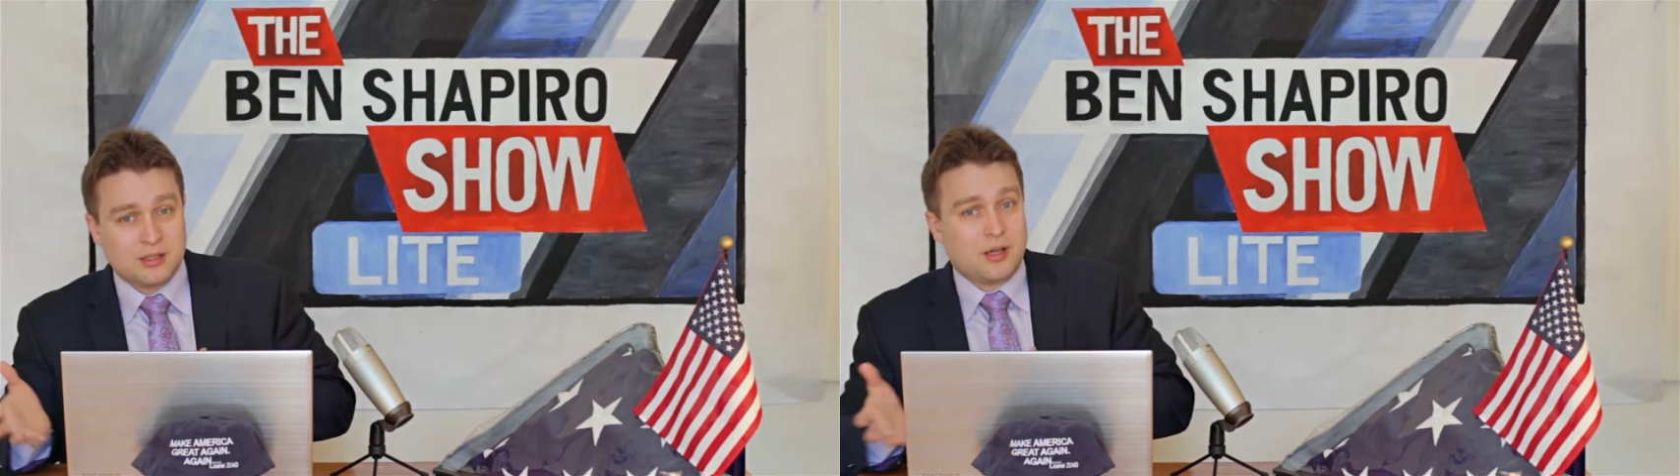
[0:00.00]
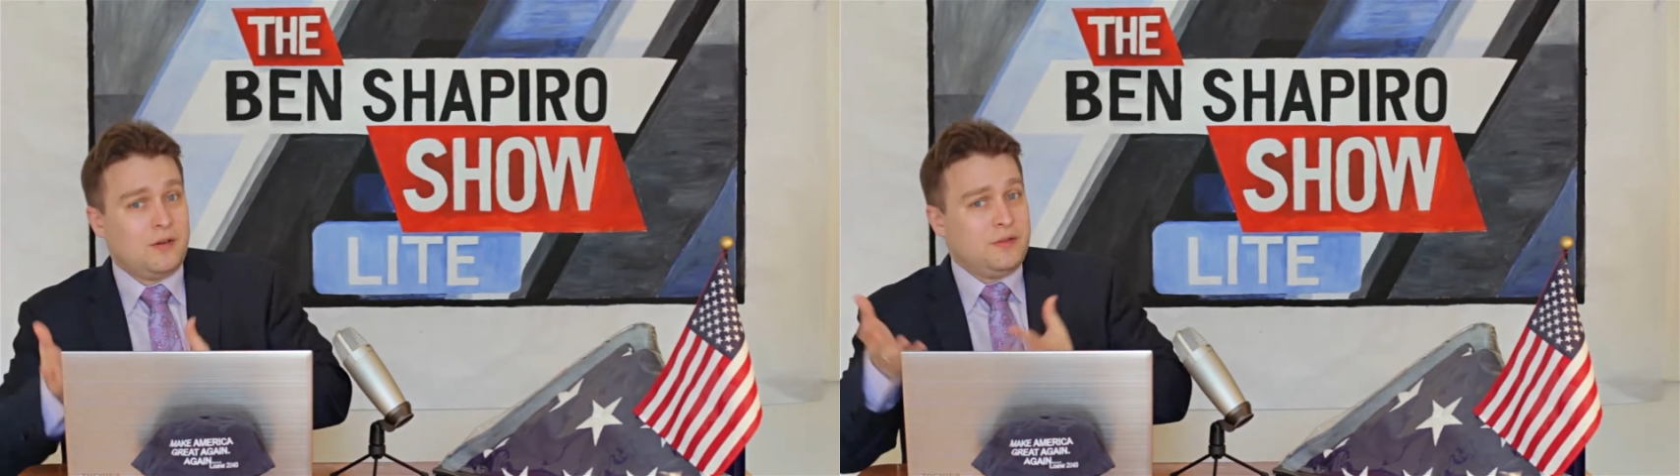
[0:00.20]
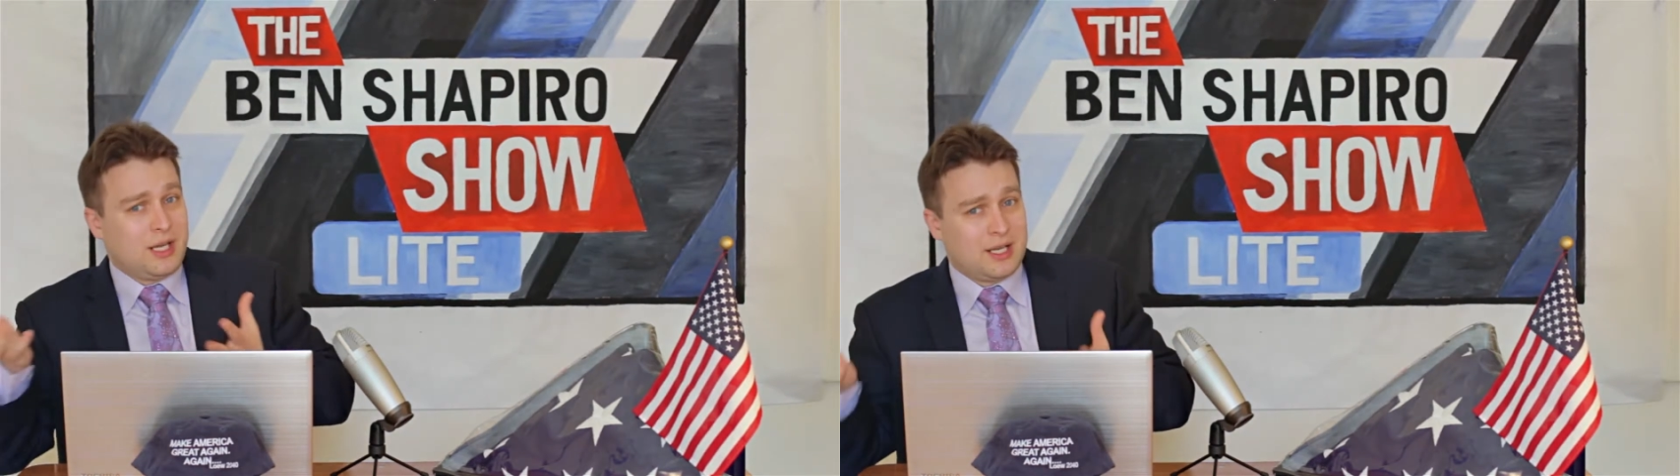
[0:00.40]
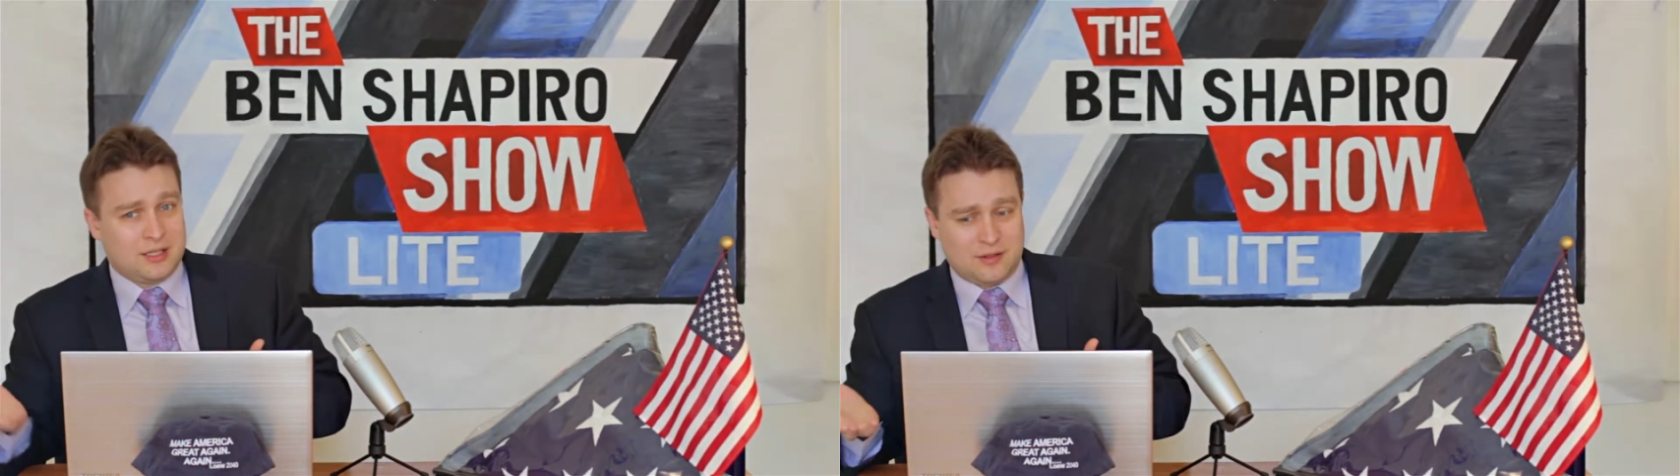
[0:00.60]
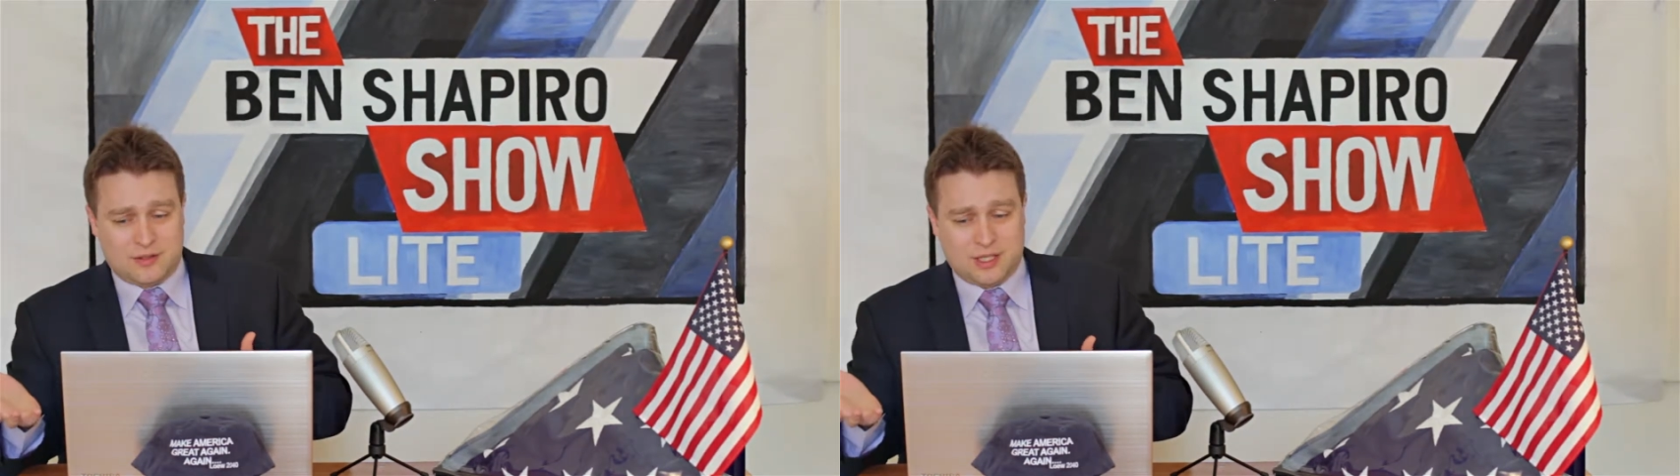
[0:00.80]
love the
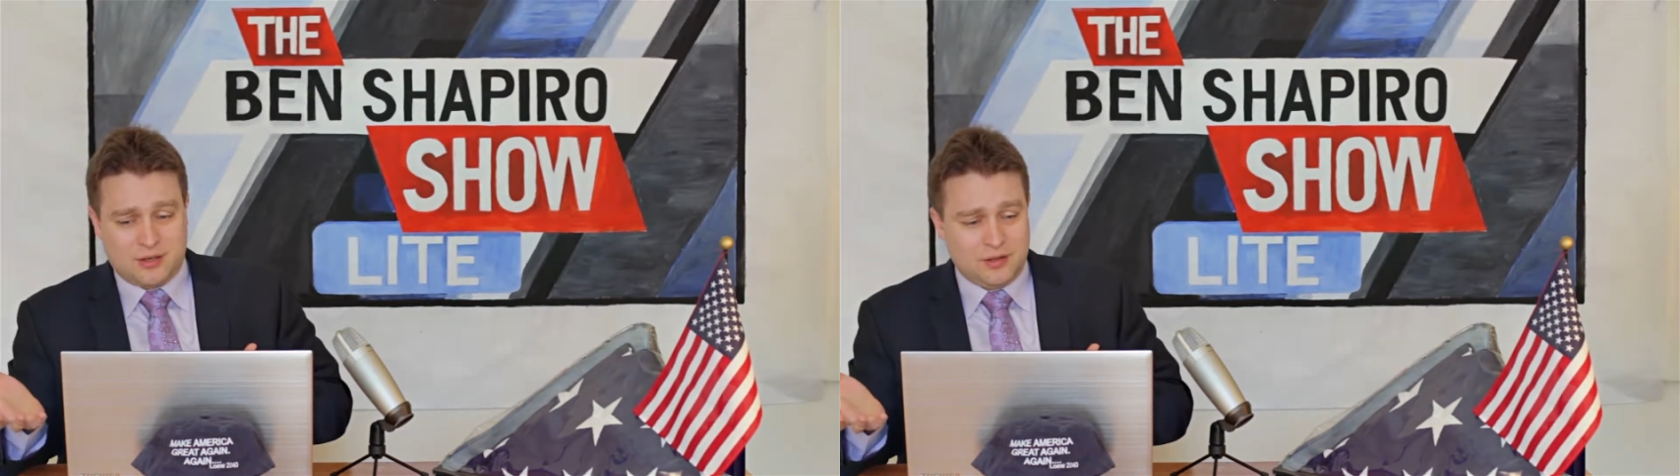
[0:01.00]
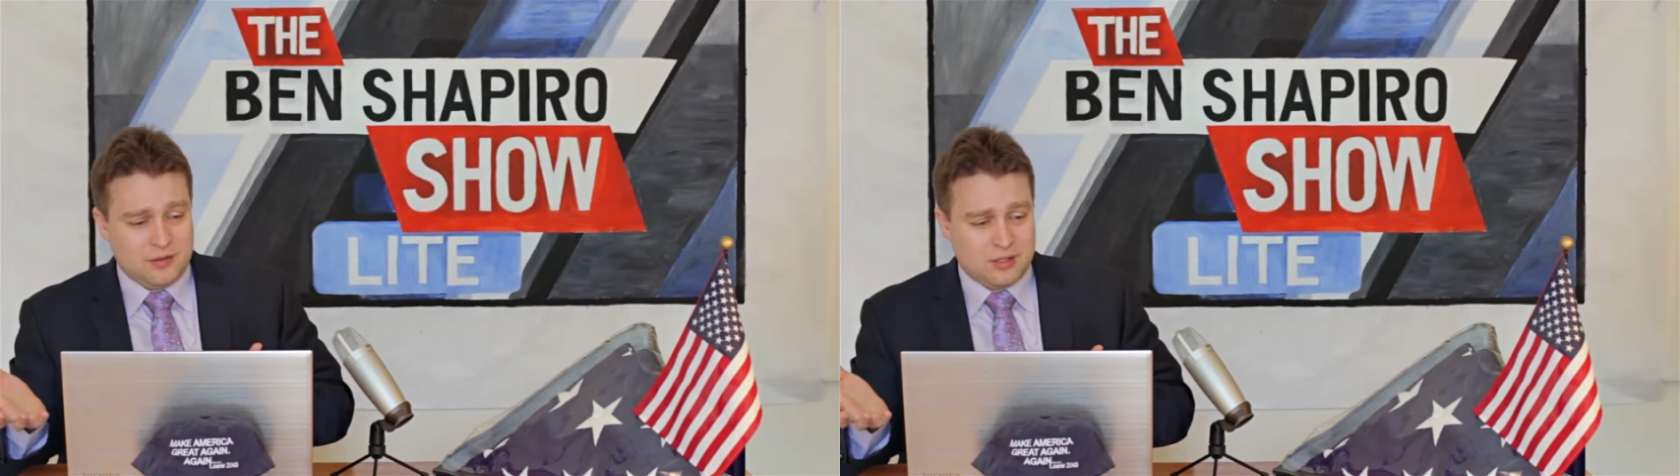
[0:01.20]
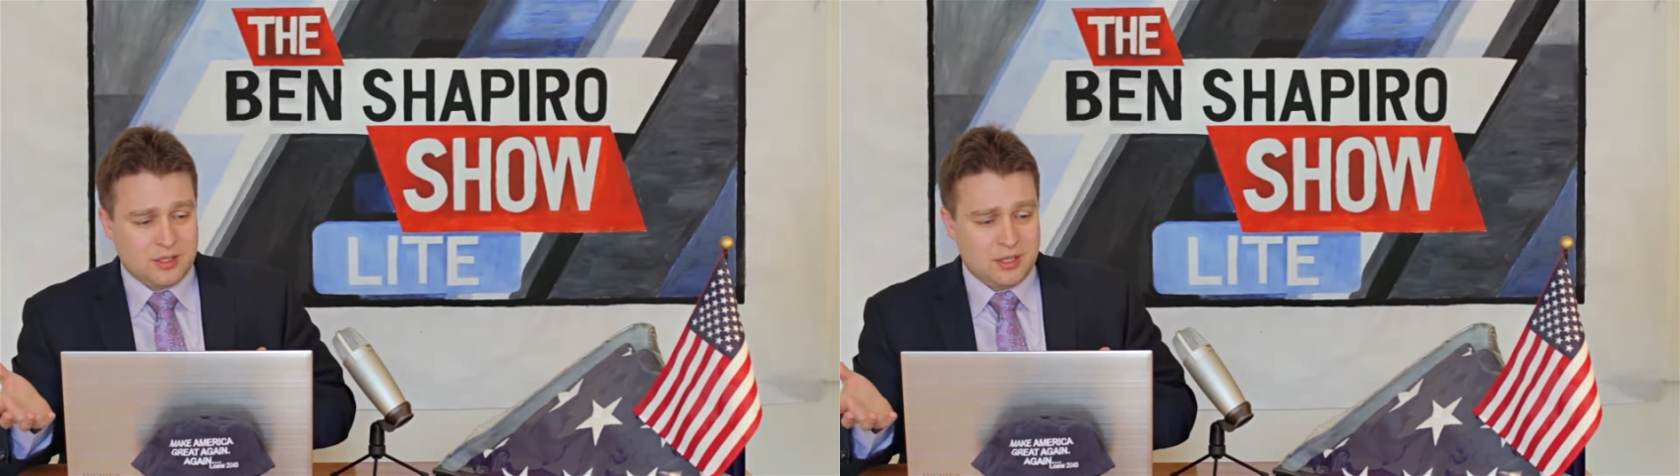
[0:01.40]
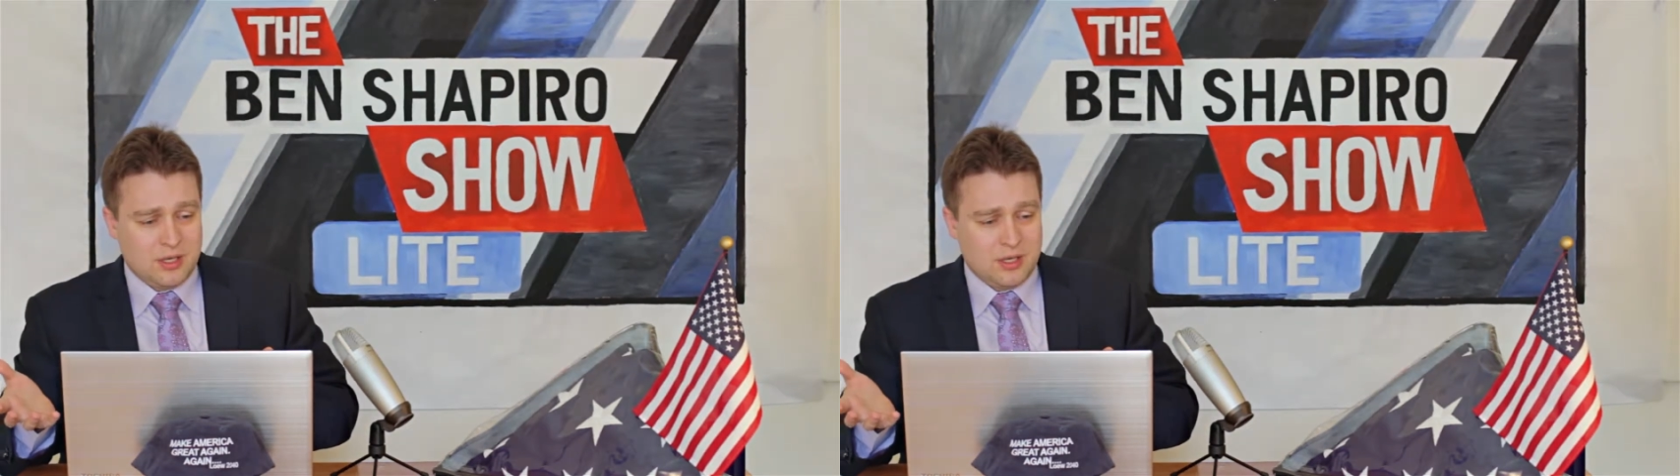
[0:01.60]
idea of tariffs